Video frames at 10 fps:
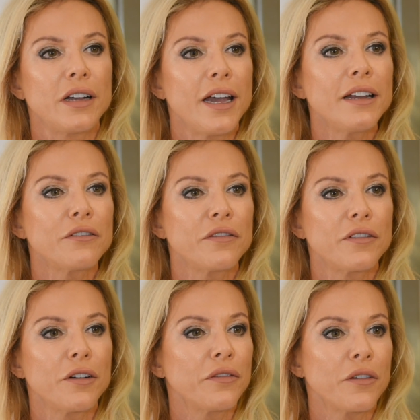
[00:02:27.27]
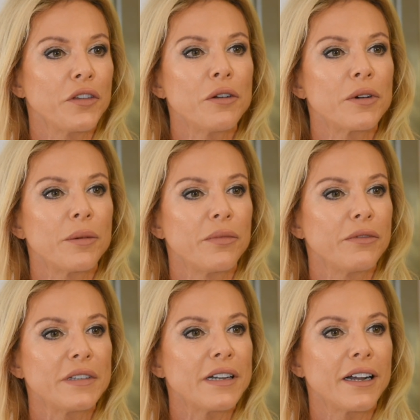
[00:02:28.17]
ahead of Europe
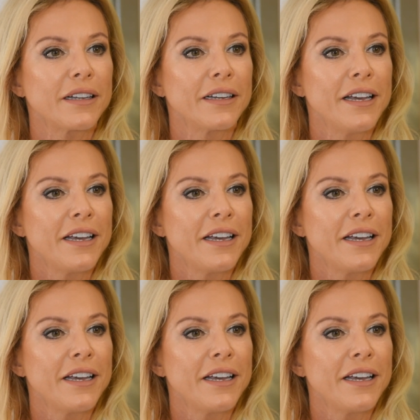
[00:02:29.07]
with that.